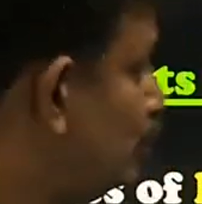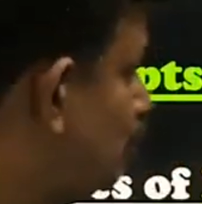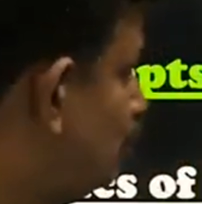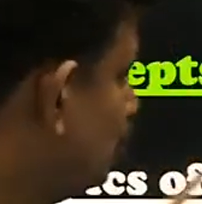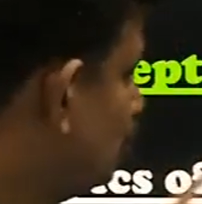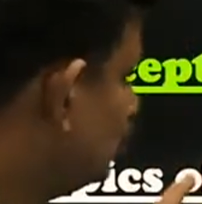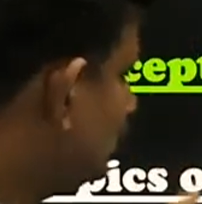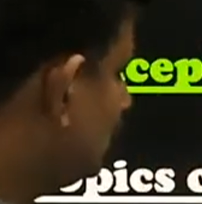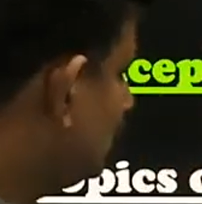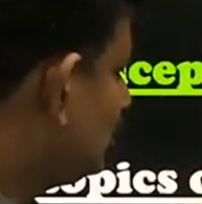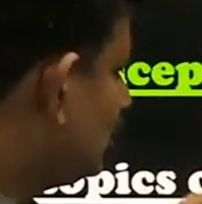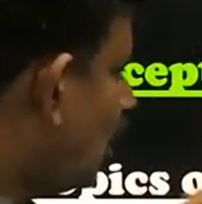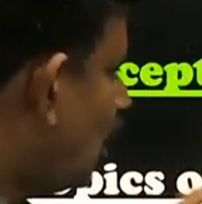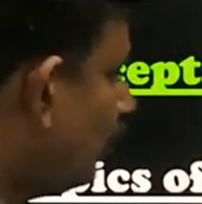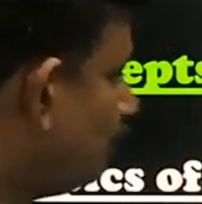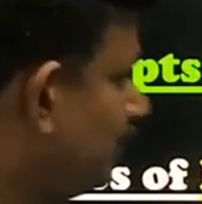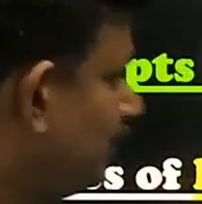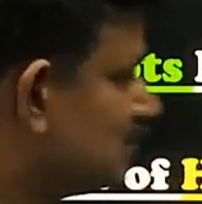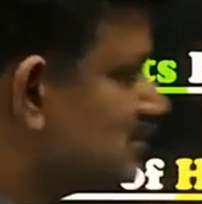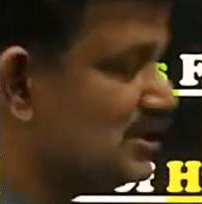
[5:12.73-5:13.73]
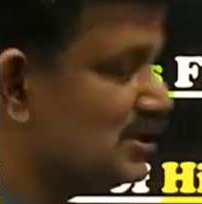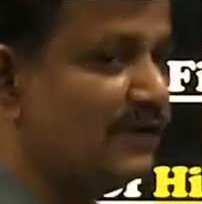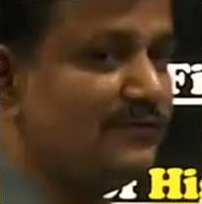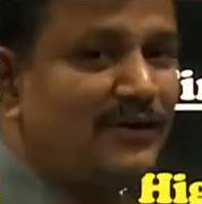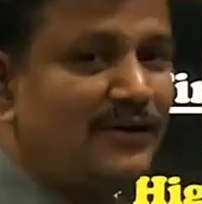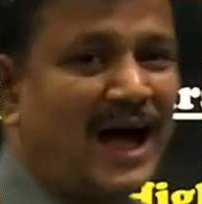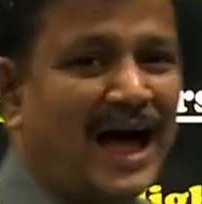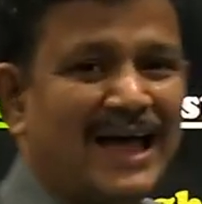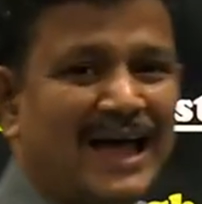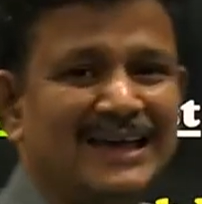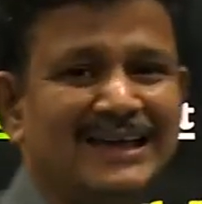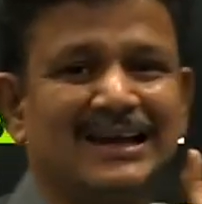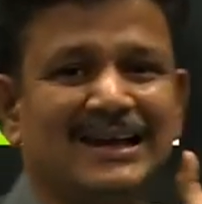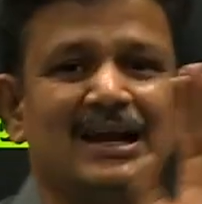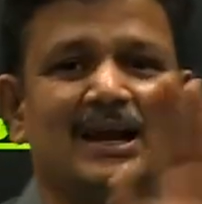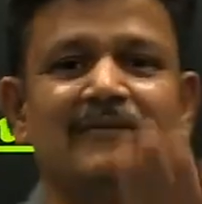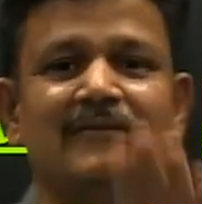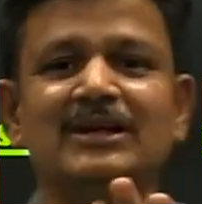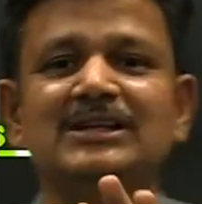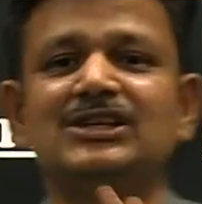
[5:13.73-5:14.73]
do the topics of high
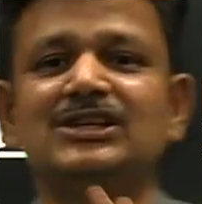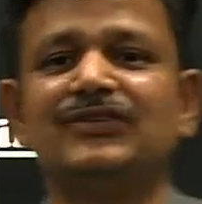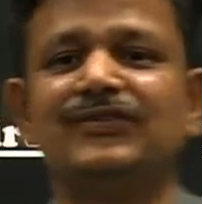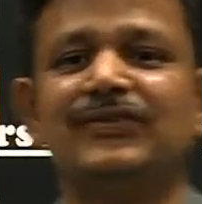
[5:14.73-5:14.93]
relevance